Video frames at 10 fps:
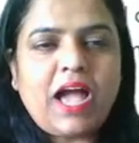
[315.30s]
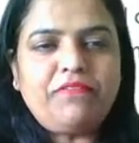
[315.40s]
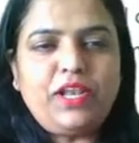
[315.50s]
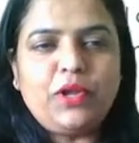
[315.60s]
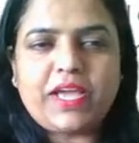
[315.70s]

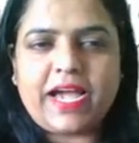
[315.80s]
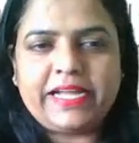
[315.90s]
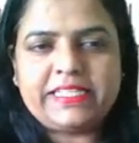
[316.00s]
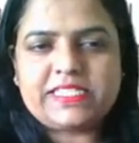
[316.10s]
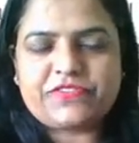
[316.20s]
Have a look
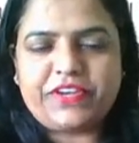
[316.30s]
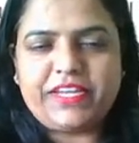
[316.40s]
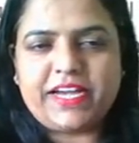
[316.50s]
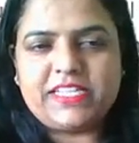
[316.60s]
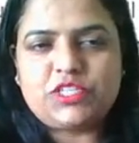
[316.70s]
at the
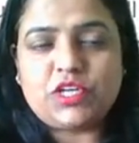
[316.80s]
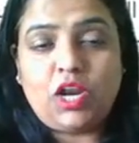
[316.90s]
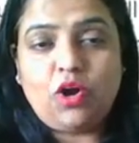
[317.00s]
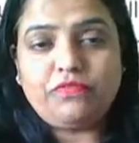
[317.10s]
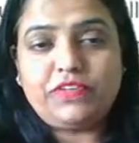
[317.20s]
screen, guys.
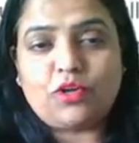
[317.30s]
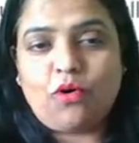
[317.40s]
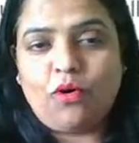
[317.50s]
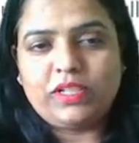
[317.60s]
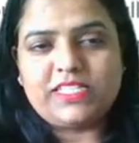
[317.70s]
Along with
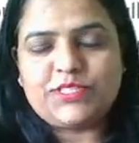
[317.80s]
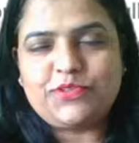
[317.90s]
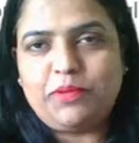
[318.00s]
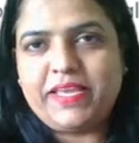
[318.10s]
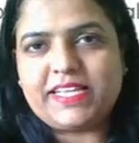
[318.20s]
all these,
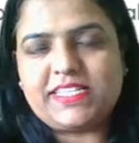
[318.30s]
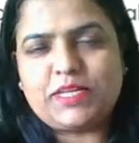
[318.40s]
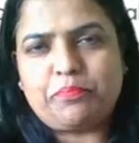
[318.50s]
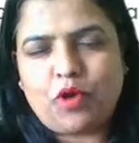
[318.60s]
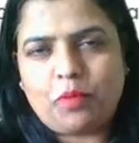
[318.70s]
you'll be getting
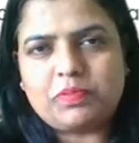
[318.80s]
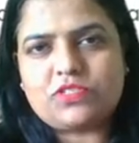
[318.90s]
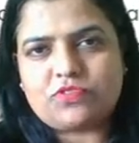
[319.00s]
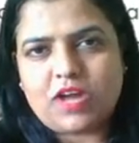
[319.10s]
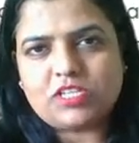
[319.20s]
a proper
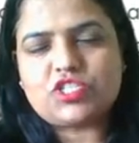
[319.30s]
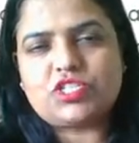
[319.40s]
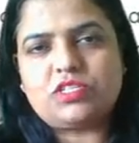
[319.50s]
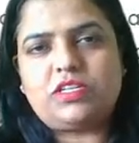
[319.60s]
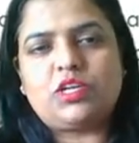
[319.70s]

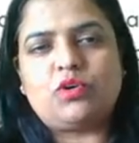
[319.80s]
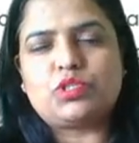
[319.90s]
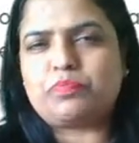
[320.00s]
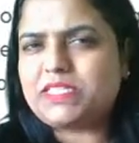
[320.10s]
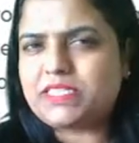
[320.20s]
structured
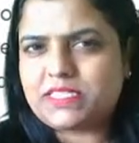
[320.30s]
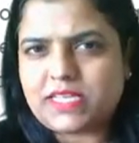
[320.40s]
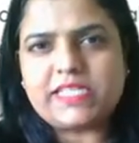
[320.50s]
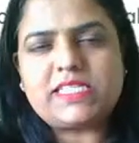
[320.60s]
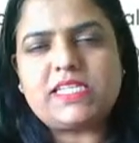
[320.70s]
course
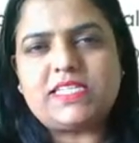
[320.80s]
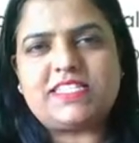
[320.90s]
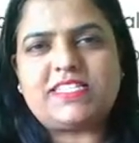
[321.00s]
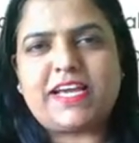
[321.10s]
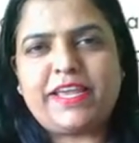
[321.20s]
precisely
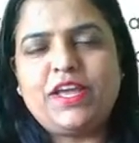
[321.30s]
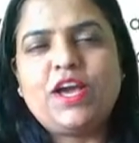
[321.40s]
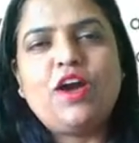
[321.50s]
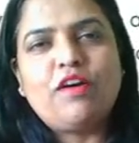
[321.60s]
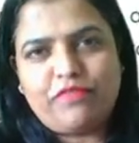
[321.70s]
designed
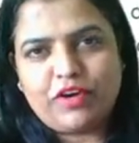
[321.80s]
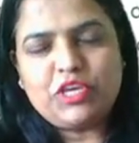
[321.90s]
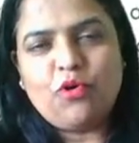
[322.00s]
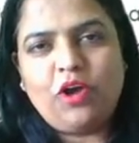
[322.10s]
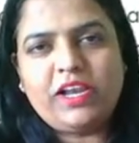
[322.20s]
for
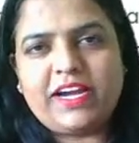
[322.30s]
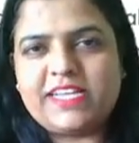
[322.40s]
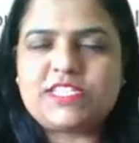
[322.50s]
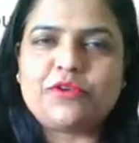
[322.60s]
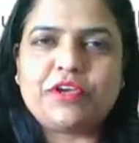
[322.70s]
you all
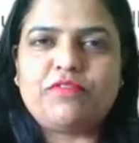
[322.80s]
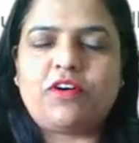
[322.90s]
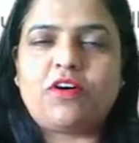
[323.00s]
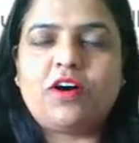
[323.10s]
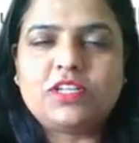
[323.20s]
guys looking
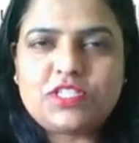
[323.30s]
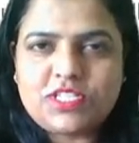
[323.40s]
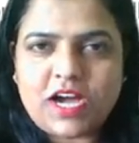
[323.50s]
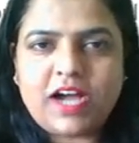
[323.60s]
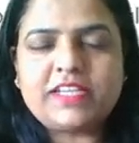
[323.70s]
for
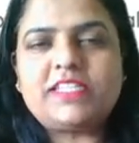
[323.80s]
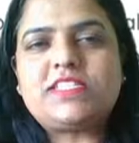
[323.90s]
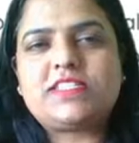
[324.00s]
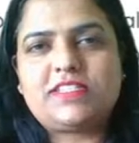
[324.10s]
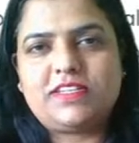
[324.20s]
target